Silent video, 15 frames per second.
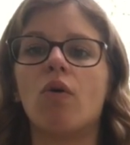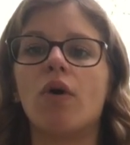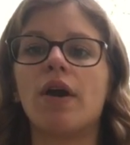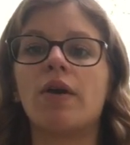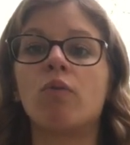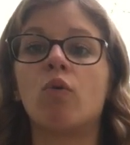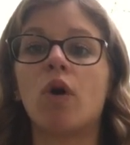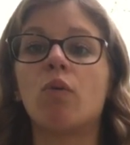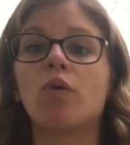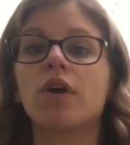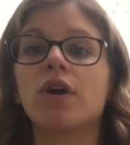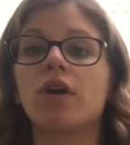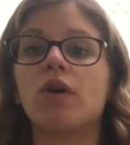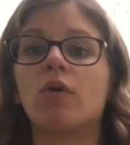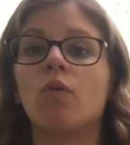and what
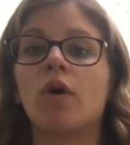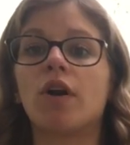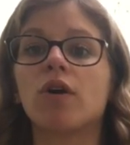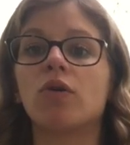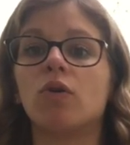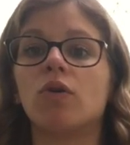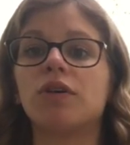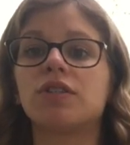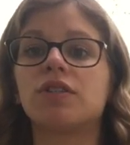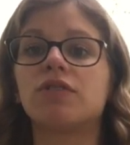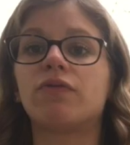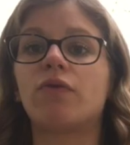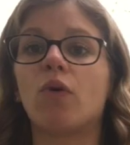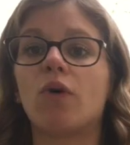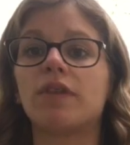our goal
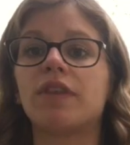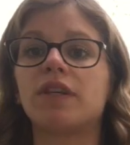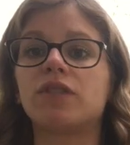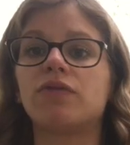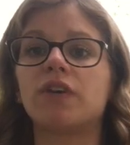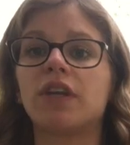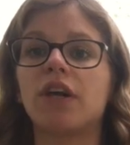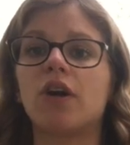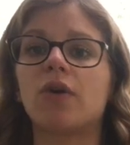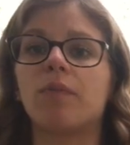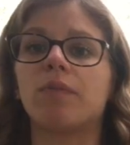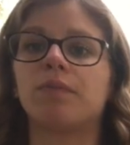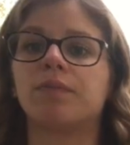is for this video.